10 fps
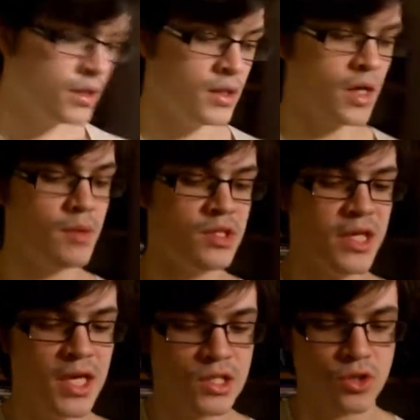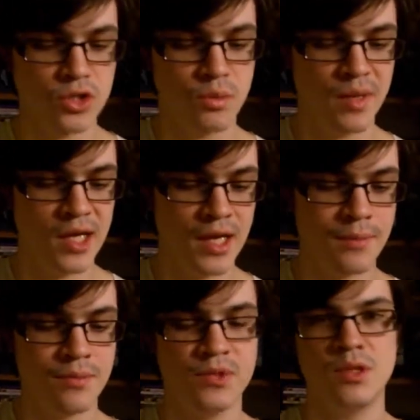Number 6 are going to be
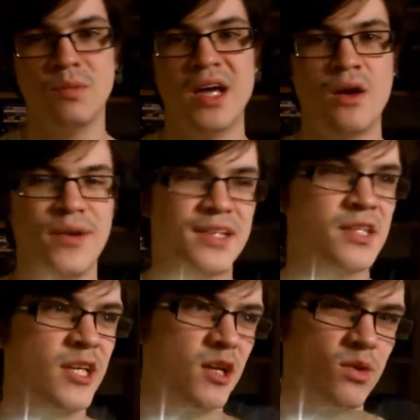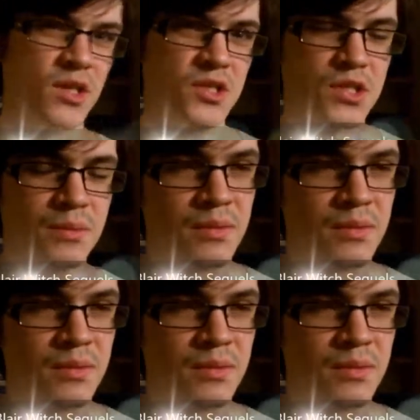the Blair Witch sequels.